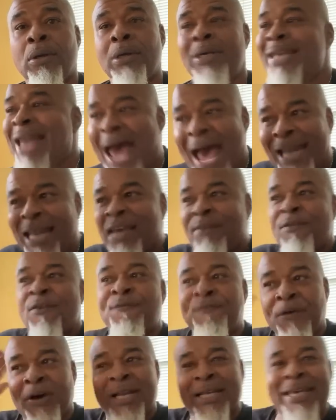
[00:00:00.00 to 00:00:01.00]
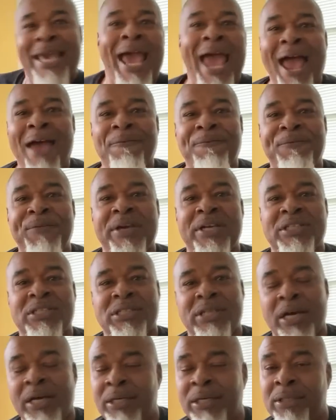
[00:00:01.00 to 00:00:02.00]
Not even for the catfish,
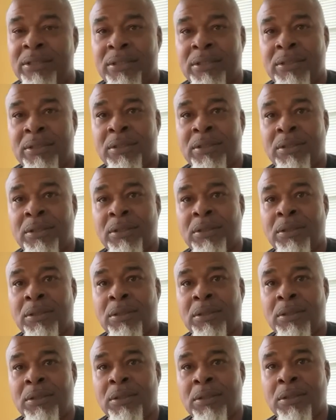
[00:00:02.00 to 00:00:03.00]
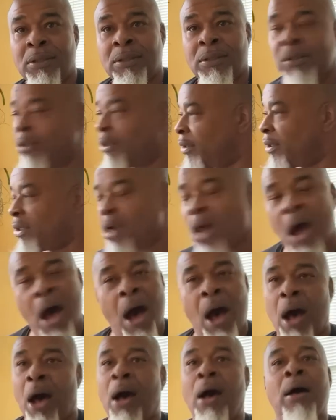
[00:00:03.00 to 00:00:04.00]
son.
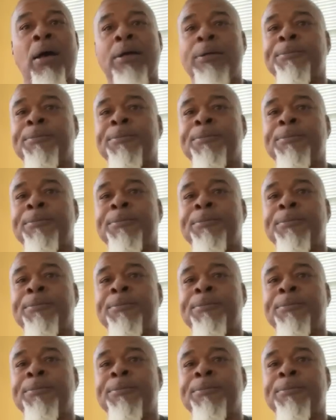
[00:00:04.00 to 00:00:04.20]
Nah.